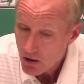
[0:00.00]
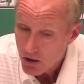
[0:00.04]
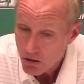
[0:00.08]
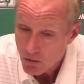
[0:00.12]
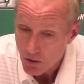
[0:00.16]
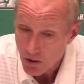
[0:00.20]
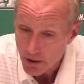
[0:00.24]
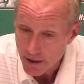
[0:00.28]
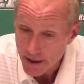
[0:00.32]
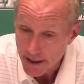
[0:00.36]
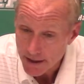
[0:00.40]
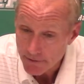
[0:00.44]

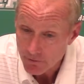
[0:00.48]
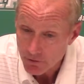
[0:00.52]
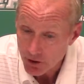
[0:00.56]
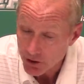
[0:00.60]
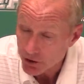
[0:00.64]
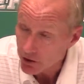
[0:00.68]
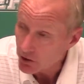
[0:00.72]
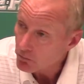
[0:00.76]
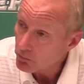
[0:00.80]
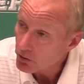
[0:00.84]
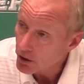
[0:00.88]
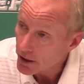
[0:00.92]
Well, they have really
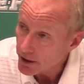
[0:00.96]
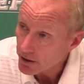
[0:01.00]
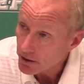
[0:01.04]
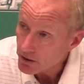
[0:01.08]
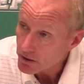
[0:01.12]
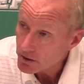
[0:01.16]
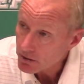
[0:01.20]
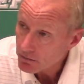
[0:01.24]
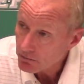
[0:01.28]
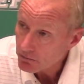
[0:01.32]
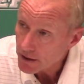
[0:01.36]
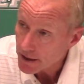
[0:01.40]
good
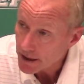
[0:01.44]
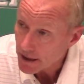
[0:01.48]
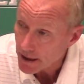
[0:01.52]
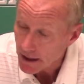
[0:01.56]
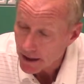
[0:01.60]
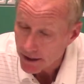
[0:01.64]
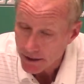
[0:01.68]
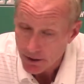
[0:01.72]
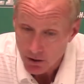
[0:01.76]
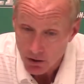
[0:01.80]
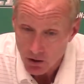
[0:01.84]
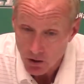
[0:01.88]
players,
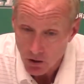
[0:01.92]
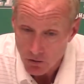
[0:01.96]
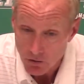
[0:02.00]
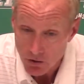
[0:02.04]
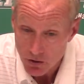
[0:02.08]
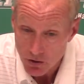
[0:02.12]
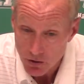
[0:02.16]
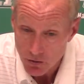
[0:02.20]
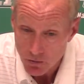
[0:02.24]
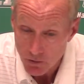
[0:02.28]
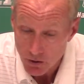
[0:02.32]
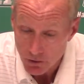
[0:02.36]
and their
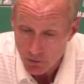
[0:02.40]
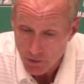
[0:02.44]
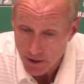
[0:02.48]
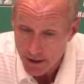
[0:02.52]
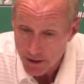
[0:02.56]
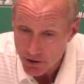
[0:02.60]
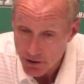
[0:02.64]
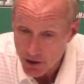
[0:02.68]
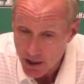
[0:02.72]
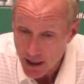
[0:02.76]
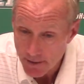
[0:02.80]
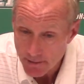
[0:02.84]
coaches do a great
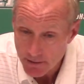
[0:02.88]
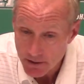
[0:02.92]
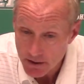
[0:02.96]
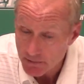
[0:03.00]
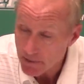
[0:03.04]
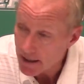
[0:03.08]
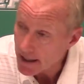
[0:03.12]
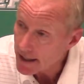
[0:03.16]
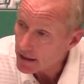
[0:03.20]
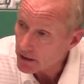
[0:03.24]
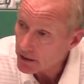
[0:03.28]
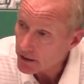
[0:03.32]
job
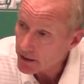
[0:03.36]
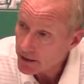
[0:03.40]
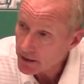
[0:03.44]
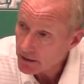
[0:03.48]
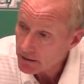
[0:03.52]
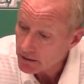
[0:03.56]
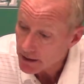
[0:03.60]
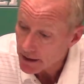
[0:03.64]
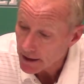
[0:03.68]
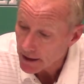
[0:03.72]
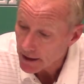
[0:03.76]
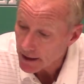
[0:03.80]
schematically,
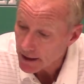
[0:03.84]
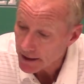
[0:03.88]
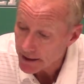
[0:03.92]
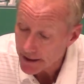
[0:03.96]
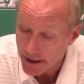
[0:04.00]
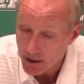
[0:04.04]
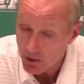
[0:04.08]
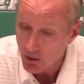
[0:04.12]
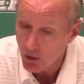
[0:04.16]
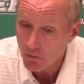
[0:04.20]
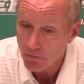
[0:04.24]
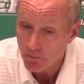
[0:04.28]
and they
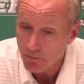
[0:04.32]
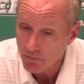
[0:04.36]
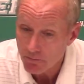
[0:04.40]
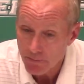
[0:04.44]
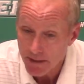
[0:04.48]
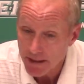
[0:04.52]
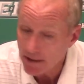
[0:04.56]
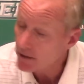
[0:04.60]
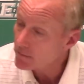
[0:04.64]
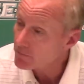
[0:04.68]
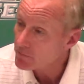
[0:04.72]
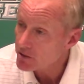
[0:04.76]
don't
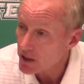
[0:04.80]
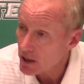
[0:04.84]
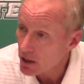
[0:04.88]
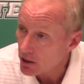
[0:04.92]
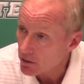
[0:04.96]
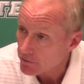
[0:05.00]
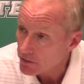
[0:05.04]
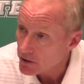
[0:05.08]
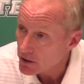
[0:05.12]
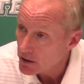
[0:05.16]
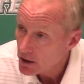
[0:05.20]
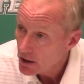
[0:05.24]
beat
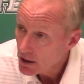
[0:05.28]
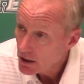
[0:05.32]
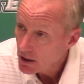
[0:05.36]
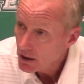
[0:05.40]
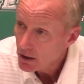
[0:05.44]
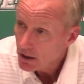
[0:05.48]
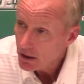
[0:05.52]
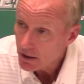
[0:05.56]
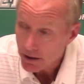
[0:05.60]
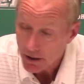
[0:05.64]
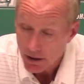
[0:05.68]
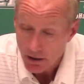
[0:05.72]
themselves.
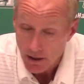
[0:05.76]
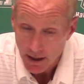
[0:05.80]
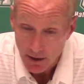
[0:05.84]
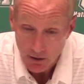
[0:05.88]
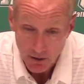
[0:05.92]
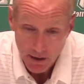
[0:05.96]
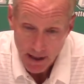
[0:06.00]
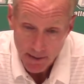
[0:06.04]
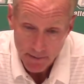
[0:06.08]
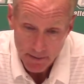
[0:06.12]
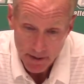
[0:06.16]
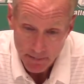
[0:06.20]
I don't know
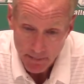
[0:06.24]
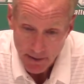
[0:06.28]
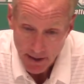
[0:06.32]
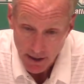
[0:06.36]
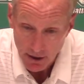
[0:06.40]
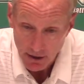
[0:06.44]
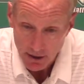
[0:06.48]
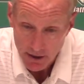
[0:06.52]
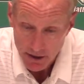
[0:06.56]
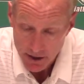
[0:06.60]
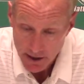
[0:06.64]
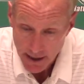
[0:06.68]
how many
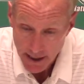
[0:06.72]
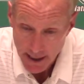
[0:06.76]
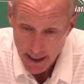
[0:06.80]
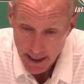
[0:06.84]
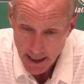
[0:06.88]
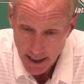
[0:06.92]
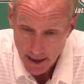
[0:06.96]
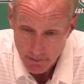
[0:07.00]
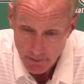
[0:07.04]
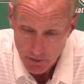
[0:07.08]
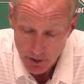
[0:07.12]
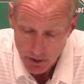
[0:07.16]
penalties they
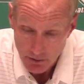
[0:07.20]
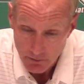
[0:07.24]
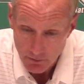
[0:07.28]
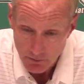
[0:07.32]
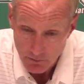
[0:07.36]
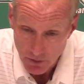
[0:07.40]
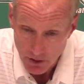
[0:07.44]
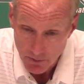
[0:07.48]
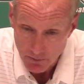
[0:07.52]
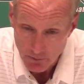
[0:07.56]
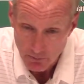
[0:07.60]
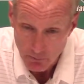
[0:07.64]
had,
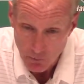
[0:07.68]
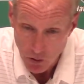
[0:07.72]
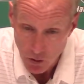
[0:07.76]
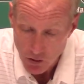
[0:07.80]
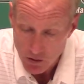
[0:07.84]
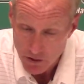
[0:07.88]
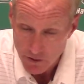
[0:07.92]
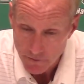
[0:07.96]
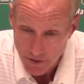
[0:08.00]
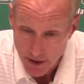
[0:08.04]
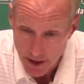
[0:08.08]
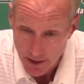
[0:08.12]
but
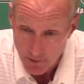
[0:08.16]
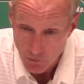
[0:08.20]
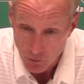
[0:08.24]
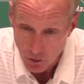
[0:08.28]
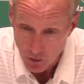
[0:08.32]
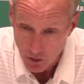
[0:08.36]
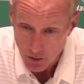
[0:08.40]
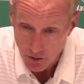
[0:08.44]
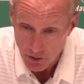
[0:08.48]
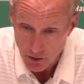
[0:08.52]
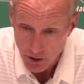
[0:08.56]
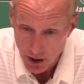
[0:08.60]
most of them
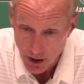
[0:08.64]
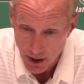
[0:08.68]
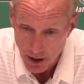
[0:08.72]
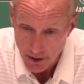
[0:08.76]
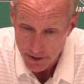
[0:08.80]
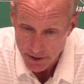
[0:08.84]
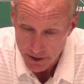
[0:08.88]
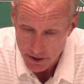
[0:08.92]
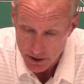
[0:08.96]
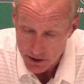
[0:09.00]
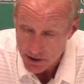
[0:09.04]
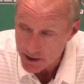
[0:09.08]
were on
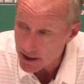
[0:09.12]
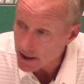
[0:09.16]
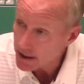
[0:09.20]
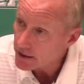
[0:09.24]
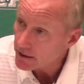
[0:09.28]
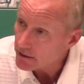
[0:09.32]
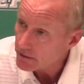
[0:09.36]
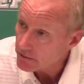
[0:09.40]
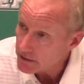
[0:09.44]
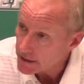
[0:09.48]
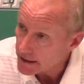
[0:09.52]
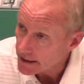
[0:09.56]
the
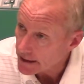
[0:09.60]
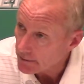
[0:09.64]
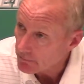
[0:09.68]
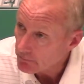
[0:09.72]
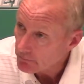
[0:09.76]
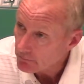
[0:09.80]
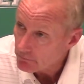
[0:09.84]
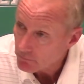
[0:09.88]
second team